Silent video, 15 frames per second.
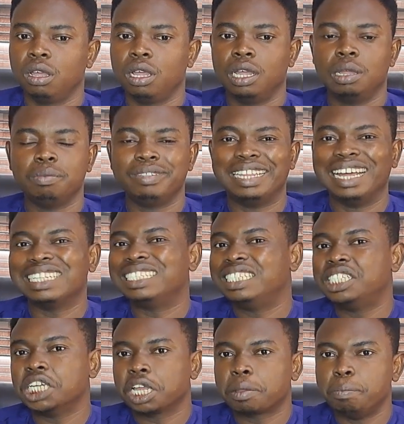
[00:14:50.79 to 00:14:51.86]
that
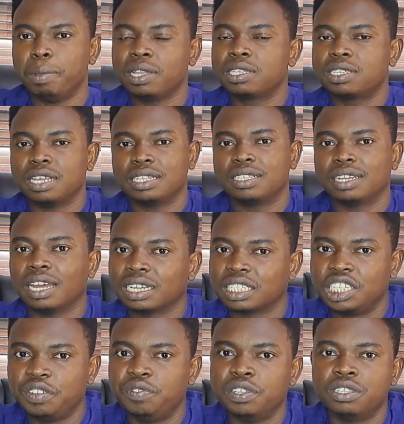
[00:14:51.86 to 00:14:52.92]
checkmate certain
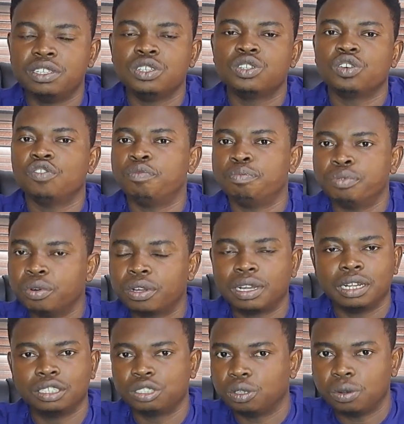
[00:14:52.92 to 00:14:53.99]
activities of
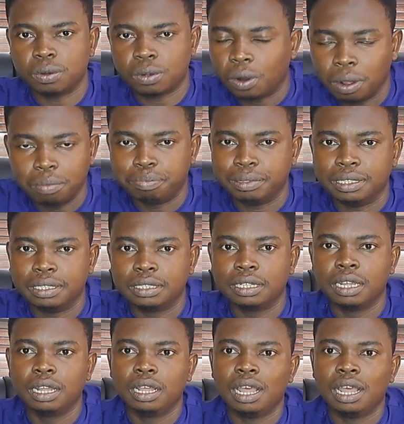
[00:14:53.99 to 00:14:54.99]
brokers or companies.